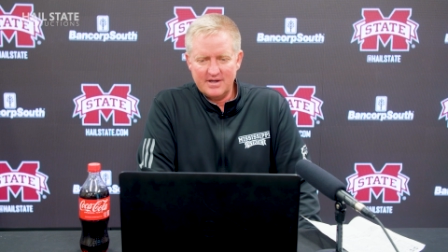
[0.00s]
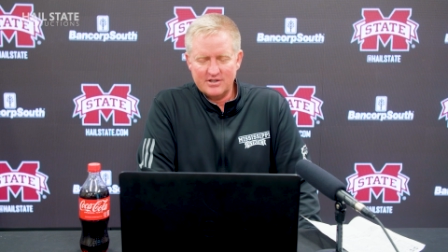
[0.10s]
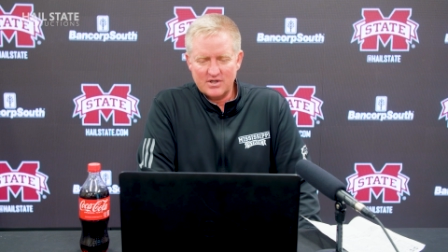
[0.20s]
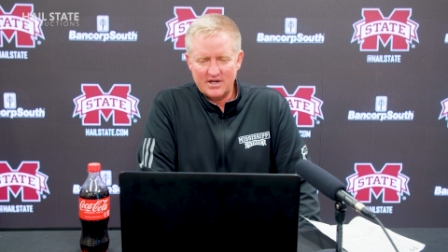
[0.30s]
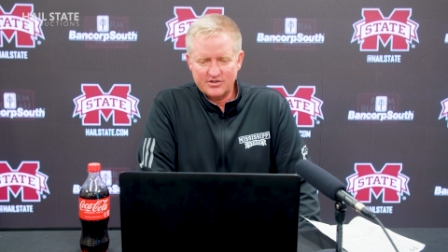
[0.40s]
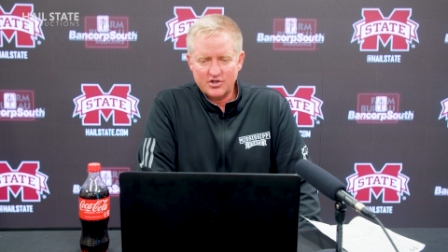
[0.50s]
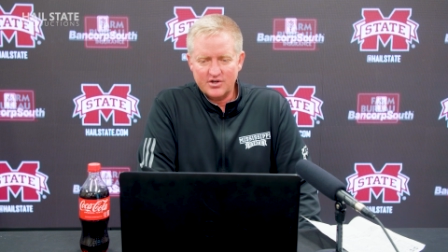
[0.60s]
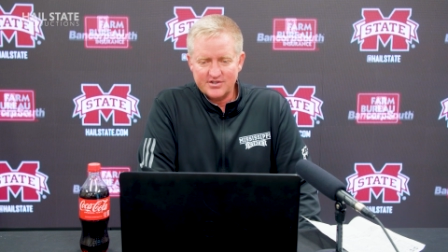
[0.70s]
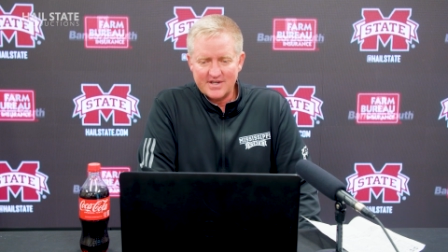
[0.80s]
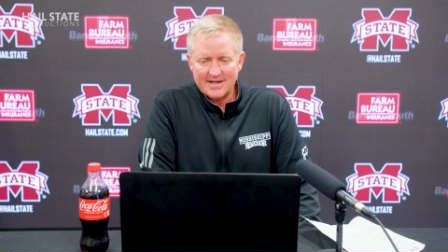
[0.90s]
as
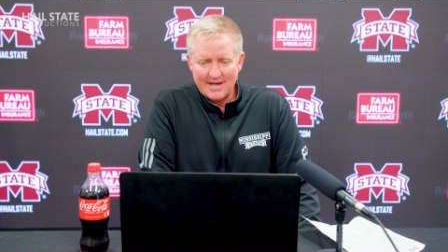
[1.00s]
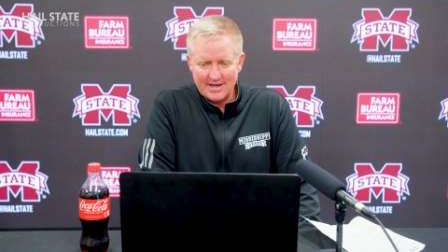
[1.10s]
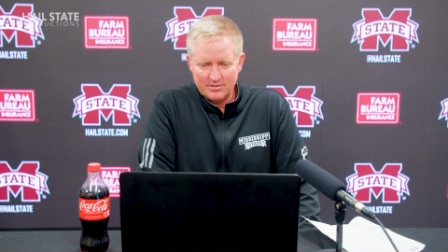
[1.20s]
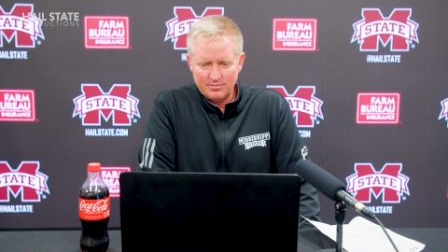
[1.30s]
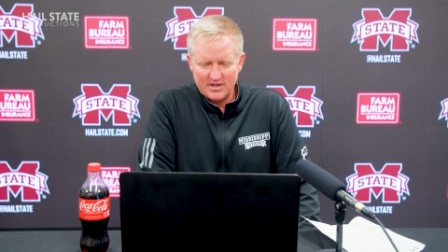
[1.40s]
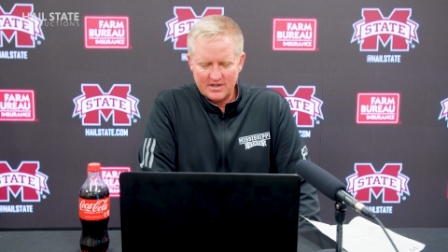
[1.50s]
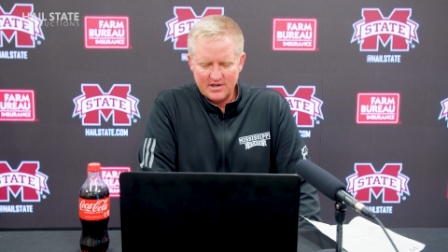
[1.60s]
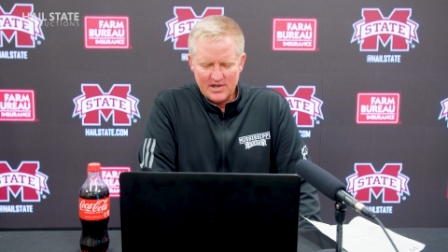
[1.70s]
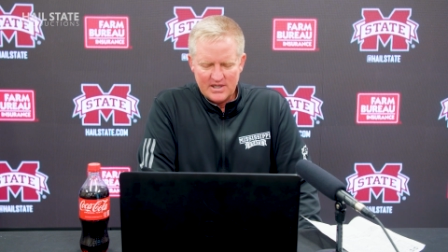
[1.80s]
good as they can be.